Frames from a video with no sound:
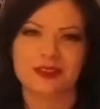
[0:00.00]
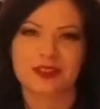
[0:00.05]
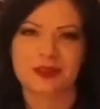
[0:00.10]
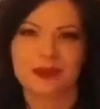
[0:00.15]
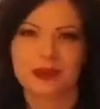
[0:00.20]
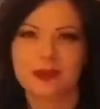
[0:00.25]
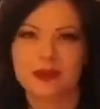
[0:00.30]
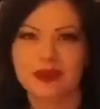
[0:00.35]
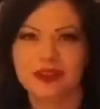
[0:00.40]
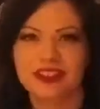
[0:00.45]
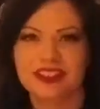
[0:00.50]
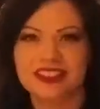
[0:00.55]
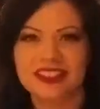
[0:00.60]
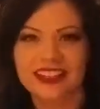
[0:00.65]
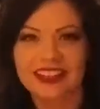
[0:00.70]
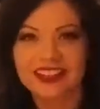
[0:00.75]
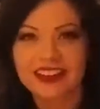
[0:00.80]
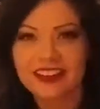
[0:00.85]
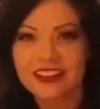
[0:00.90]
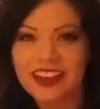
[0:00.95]
people that's
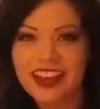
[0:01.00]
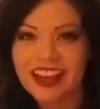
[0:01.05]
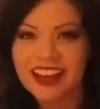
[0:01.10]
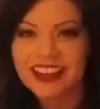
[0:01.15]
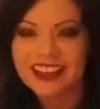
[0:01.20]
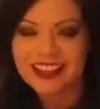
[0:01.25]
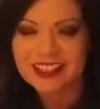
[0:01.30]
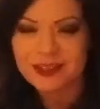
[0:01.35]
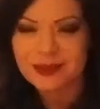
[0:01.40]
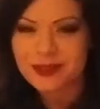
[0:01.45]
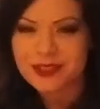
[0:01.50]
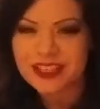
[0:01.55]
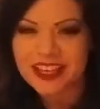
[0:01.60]
like, okay, guess which